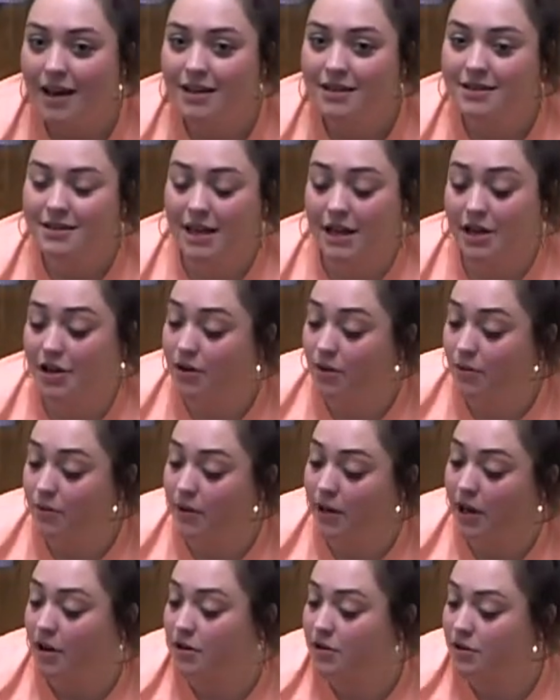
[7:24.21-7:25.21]
say you
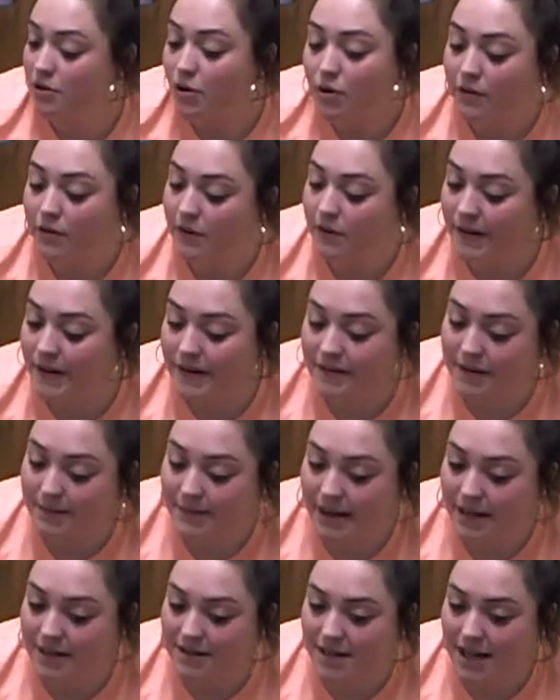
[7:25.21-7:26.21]
only go to school for 50
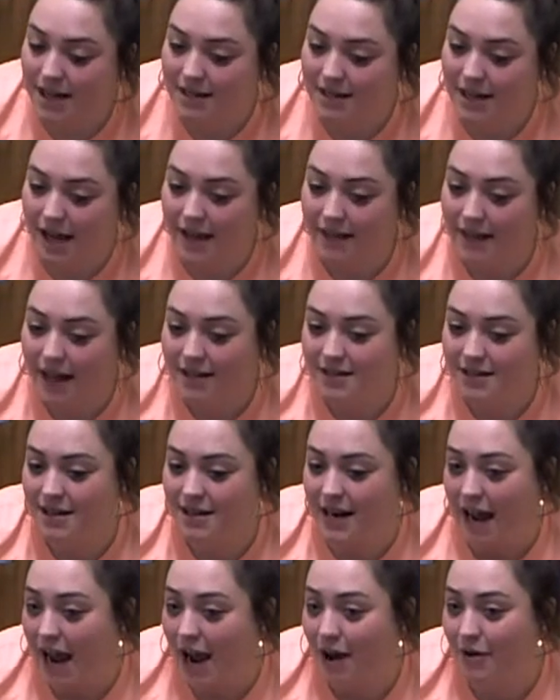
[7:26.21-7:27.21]
minutes that day, that's
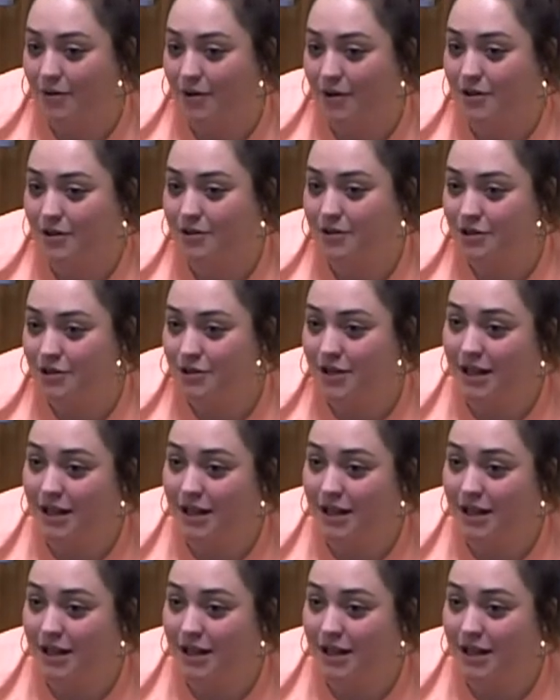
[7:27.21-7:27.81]
an hour,